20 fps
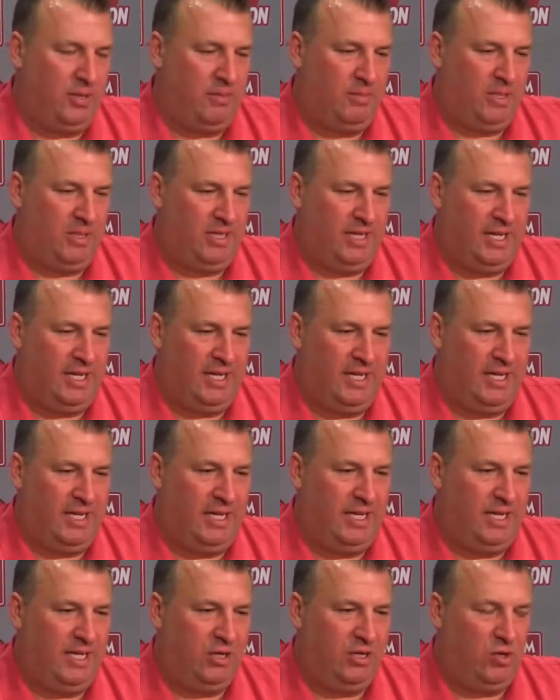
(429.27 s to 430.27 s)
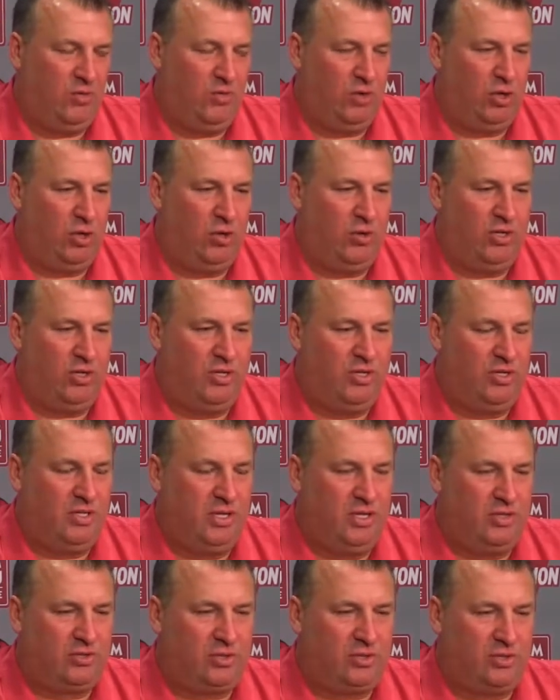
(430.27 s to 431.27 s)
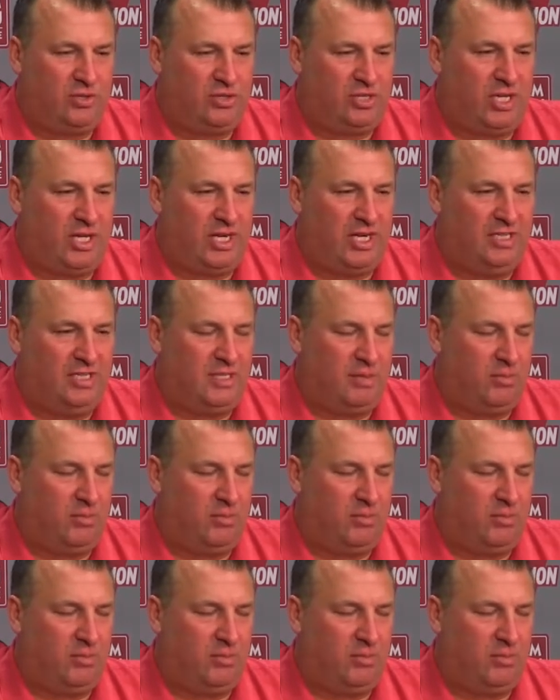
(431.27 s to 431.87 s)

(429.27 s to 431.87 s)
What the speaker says: But, yeah, they overloaded certain sides.